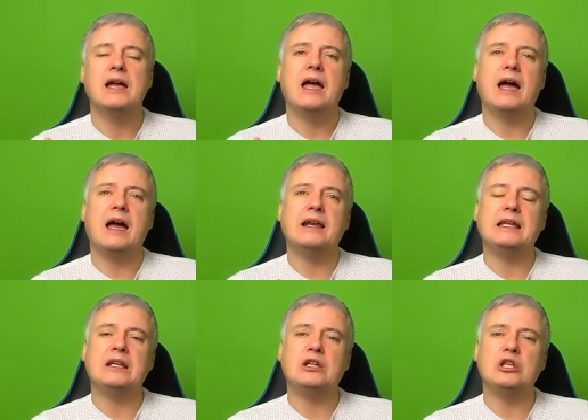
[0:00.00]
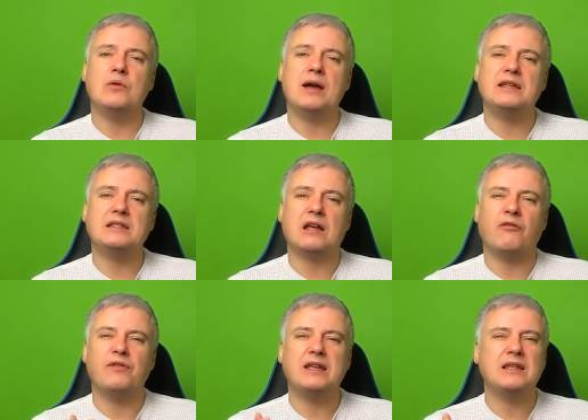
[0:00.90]
And in the U S, I
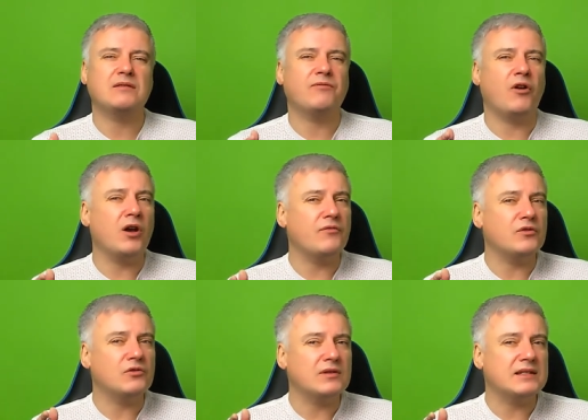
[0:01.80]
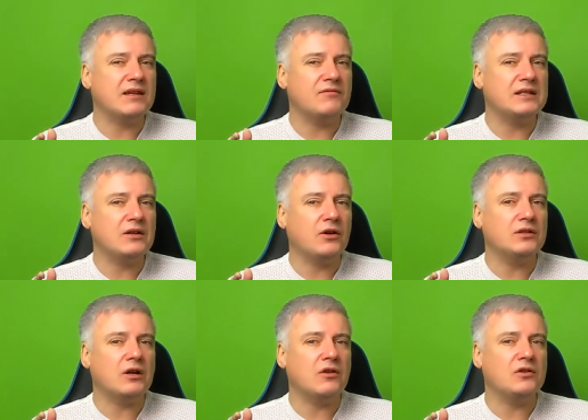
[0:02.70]
think it's five hundred seventy-nine
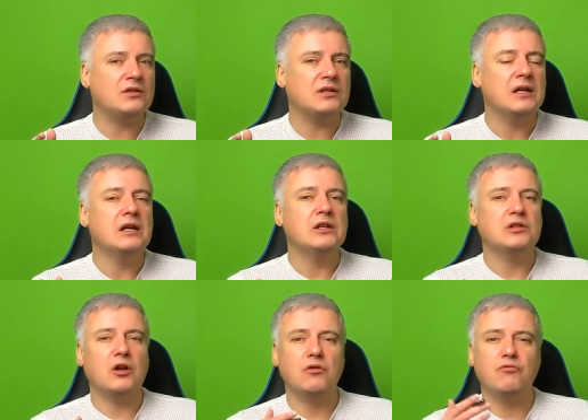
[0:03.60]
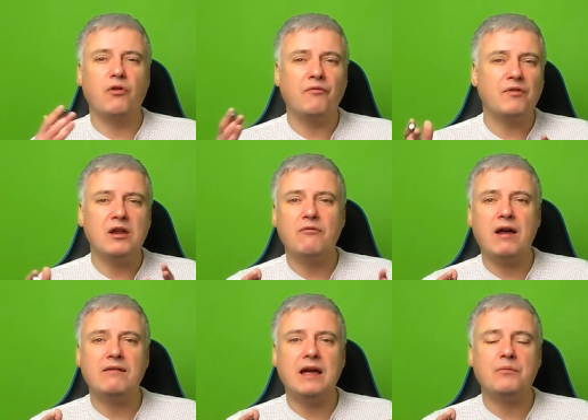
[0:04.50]
dollars, so roughly
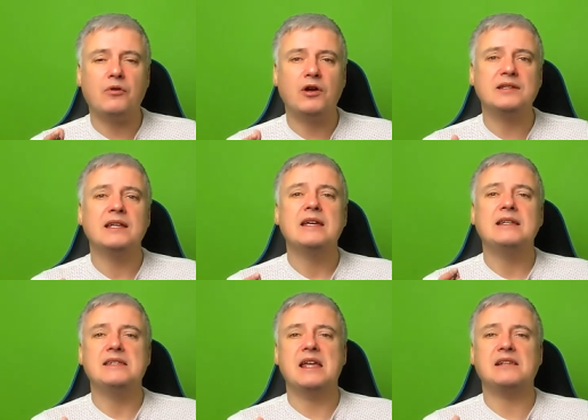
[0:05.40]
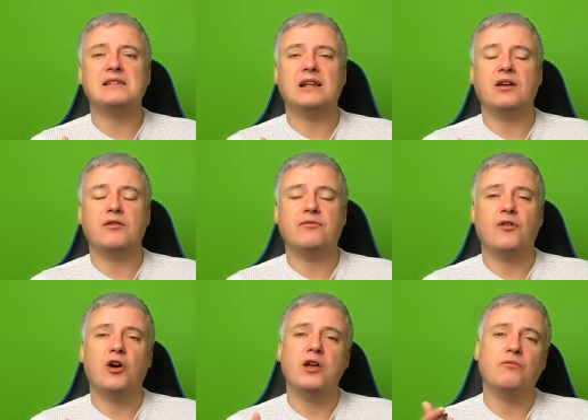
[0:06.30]
around that price. The Intel i
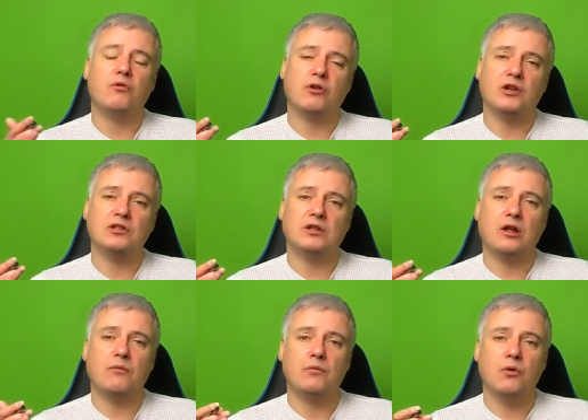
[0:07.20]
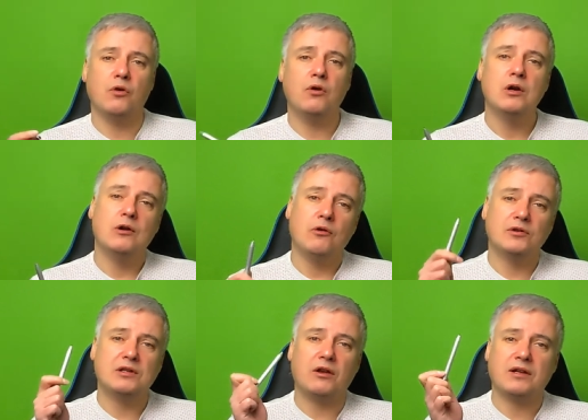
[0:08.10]
five will cost a lot more.
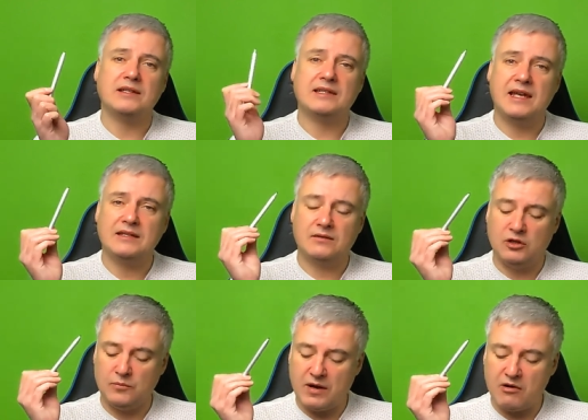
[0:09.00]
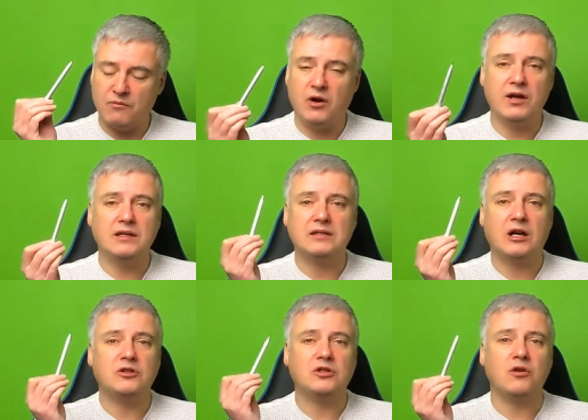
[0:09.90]
Also, like I said, do bear in mind,
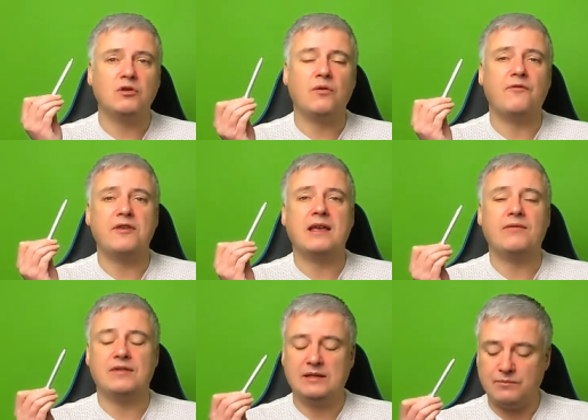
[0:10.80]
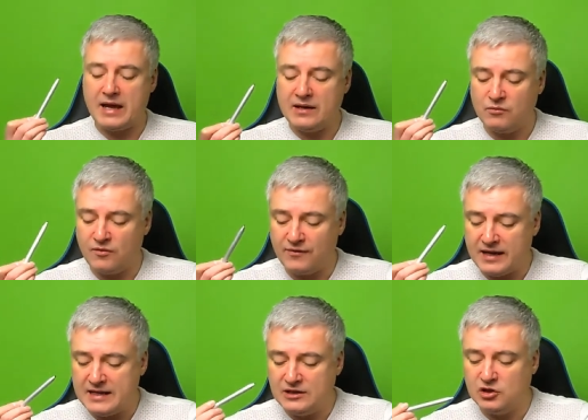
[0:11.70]
I don't know if you get this pen with
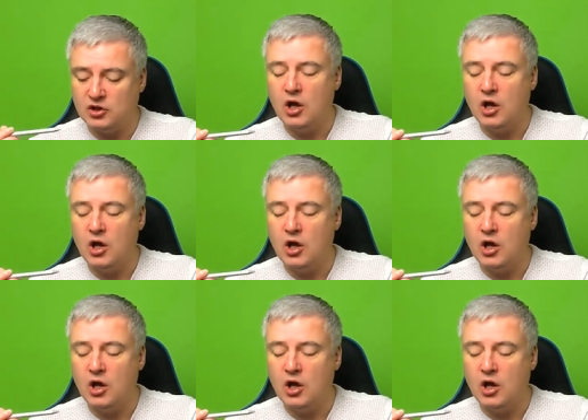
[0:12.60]
each.